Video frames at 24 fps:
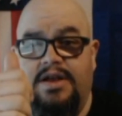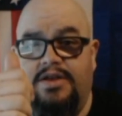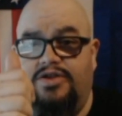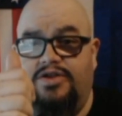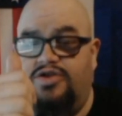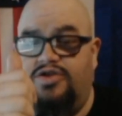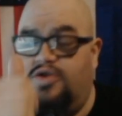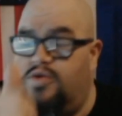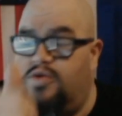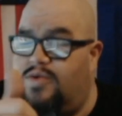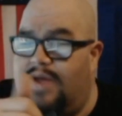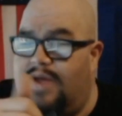
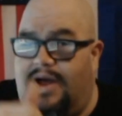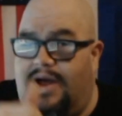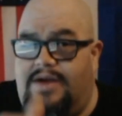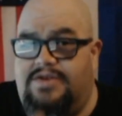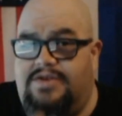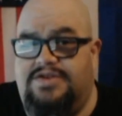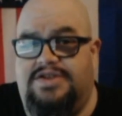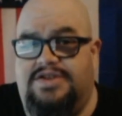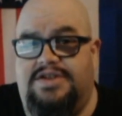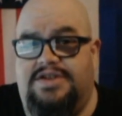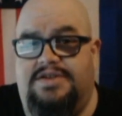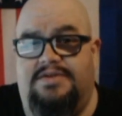
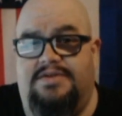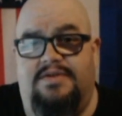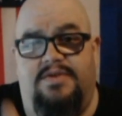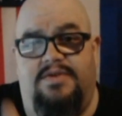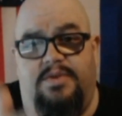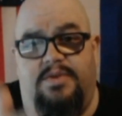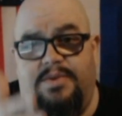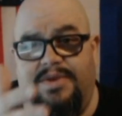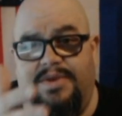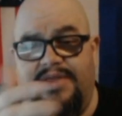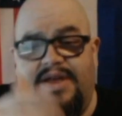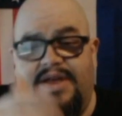2,000,
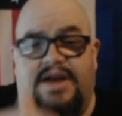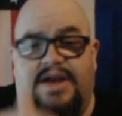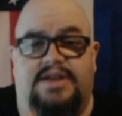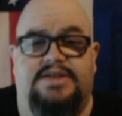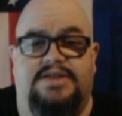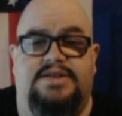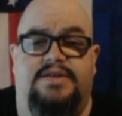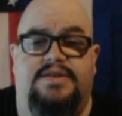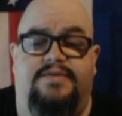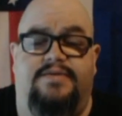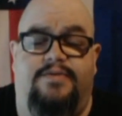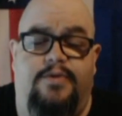
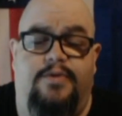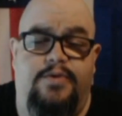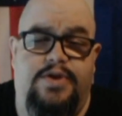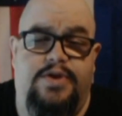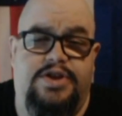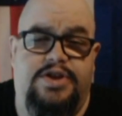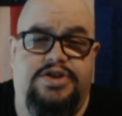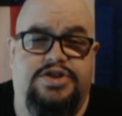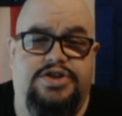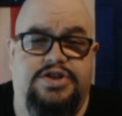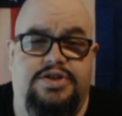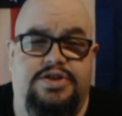3,000 for
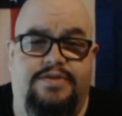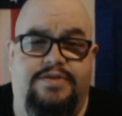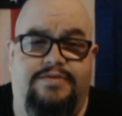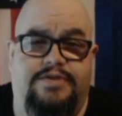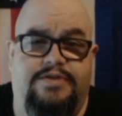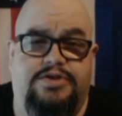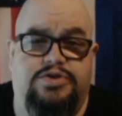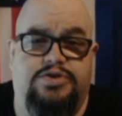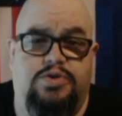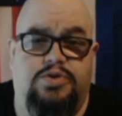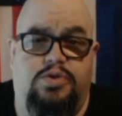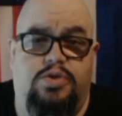each
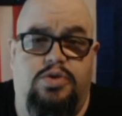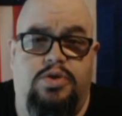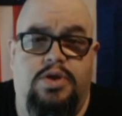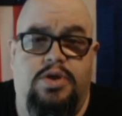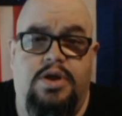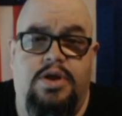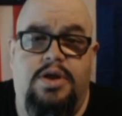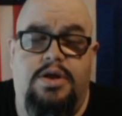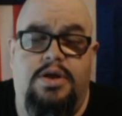individual